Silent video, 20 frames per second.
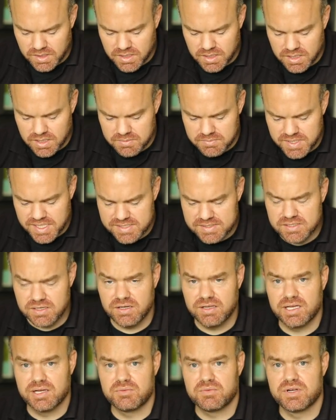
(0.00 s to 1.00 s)
Um, that's
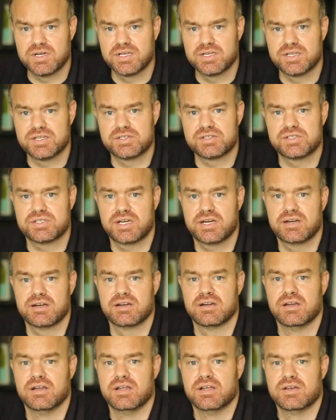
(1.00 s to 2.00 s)
all I wanted to
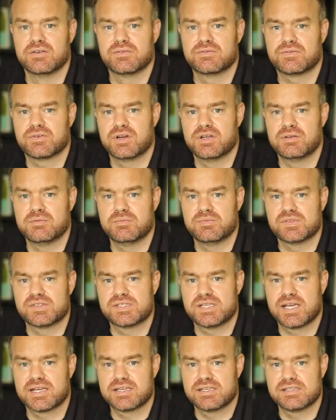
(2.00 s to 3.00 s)
share from
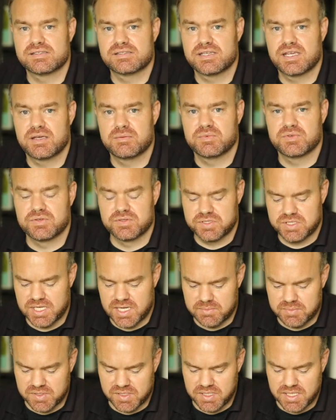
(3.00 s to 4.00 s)
2 Samuel
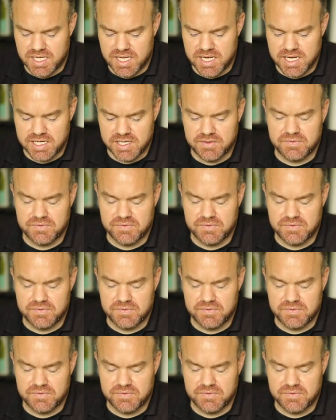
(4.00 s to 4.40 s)
chapter 9.